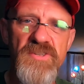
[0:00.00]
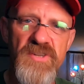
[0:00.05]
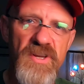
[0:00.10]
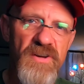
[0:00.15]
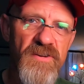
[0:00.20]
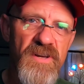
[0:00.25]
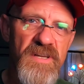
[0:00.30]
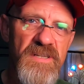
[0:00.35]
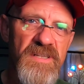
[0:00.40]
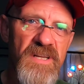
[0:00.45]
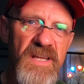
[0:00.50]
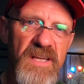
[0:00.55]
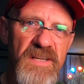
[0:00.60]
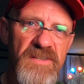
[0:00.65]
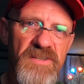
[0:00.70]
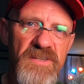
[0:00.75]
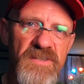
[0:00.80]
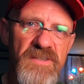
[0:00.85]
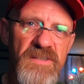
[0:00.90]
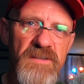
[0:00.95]
series
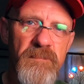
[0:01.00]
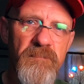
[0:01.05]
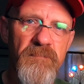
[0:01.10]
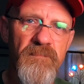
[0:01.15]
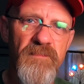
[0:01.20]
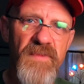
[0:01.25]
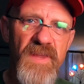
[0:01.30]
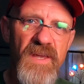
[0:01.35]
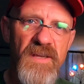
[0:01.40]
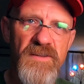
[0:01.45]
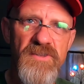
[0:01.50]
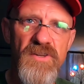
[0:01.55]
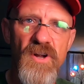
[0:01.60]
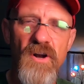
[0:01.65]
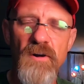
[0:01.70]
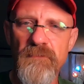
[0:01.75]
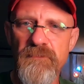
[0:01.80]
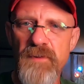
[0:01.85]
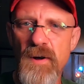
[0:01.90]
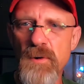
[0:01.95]
lenses and
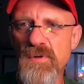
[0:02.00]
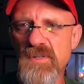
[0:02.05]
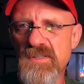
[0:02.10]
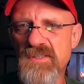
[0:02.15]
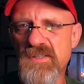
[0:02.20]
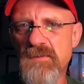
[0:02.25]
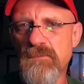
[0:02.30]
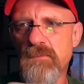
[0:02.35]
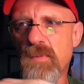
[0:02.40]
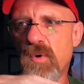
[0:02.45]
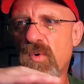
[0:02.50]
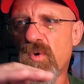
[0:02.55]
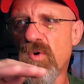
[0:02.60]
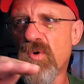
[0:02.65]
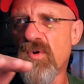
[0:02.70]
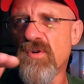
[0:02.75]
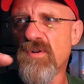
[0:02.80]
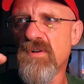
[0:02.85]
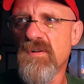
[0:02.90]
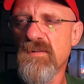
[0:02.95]
start focusing
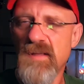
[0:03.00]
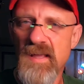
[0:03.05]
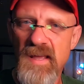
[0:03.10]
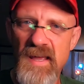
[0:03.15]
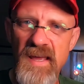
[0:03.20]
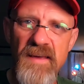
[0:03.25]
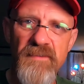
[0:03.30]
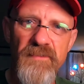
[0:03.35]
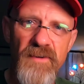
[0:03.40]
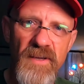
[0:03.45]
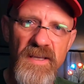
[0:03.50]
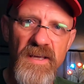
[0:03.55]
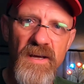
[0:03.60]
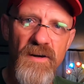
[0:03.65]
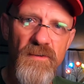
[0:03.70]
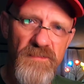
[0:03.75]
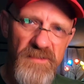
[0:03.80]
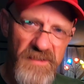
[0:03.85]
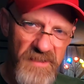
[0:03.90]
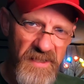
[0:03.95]
more heavily
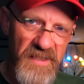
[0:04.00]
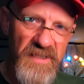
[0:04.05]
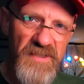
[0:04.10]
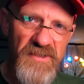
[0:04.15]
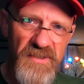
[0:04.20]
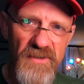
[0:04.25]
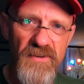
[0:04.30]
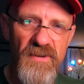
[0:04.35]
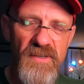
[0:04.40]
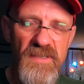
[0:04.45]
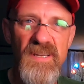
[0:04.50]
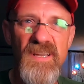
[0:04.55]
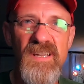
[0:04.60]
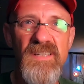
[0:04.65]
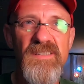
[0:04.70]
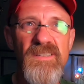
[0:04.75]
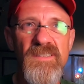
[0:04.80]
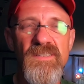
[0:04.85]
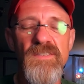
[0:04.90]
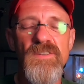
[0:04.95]
on Z series
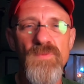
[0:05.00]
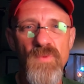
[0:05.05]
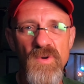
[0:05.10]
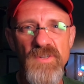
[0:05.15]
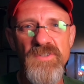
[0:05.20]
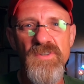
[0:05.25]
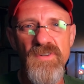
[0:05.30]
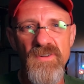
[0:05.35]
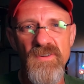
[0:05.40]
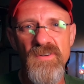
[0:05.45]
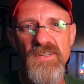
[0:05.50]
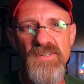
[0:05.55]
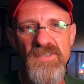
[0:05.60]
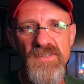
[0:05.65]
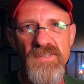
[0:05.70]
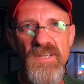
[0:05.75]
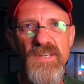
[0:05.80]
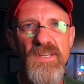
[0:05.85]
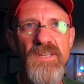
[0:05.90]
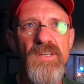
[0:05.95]
lenses is what you're going to
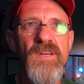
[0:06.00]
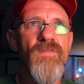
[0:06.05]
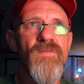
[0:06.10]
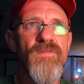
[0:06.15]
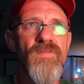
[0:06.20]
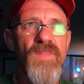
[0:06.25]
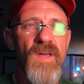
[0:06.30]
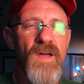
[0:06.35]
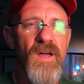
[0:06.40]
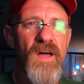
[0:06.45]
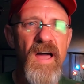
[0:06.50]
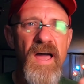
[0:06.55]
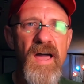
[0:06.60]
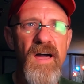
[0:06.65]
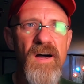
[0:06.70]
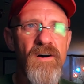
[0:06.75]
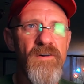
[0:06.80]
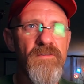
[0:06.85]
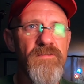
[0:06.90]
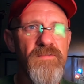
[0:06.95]
see. They'll
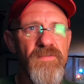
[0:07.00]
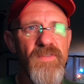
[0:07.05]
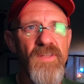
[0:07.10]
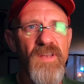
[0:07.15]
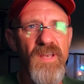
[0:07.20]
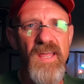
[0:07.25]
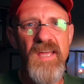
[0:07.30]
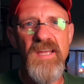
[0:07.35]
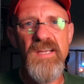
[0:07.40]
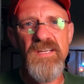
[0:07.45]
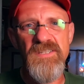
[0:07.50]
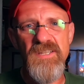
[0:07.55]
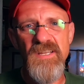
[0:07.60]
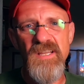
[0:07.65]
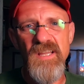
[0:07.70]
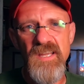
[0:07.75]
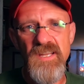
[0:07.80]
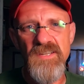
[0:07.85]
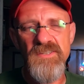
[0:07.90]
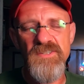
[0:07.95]
have the legacy
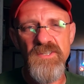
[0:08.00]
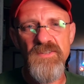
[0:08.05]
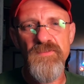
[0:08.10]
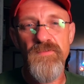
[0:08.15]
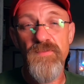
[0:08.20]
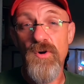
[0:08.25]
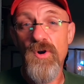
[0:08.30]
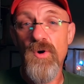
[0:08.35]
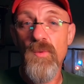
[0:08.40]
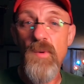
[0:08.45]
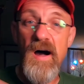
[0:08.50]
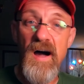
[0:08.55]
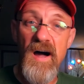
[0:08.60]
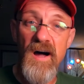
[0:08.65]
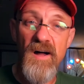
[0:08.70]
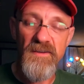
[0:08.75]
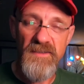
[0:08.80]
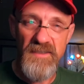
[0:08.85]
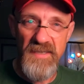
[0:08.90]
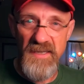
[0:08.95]
lenses for a
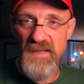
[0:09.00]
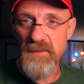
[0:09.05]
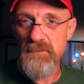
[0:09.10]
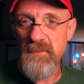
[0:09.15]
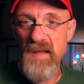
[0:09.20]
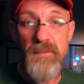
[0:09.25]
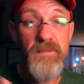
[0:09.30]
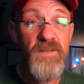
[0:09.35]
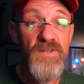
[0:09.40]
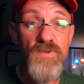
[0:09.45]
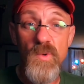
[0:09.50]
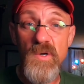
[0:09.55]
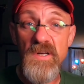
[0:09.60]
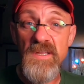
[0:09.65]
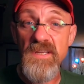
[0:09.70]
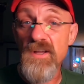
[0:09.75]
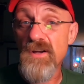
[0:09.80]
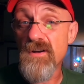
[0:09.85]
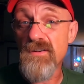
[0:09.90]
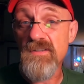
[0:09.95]
while, 10, maybe
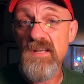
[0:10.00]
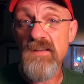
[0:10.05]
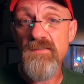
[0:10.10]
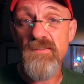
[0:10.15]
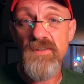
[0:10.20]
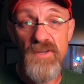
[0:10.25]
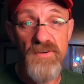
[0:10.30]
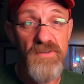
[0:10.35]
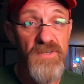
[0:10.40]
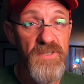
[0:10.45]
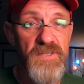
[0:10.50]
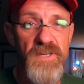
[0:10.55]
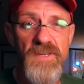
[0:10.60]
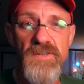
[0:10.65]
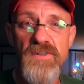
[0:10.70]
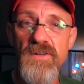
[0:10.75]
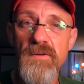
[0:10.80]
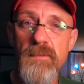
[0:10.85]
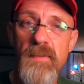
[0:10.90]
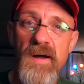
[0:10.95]
20 years even, they'll
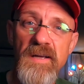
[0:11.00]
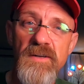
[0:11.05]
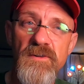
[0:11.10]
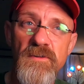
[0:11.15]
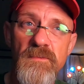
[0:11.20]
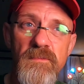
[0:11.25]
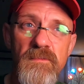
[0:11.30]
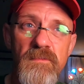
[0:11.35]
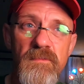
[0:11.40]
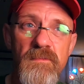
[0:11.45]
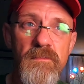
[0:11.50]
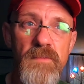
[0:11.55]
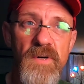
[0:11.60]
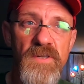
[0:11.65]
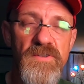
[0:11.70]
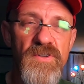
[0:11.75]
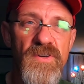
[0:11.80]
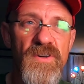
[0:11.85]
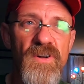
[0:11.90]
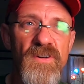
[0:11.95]
continue to make them,
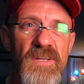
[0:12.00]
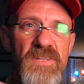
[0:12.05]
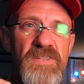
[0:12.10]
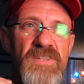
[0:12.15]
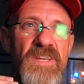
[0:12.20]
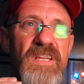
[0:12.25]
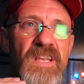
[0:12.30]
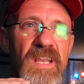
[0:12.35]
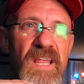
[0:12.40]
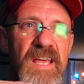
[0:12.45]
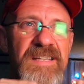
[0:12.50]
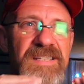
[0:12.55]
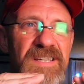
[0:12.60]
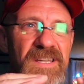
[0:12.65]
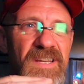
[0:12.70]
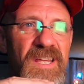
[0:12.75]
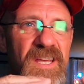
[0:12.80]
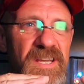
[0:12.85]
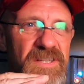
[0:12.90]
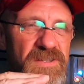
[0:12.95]
but you're going to see less
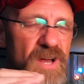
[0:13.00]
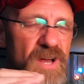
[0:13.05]
and less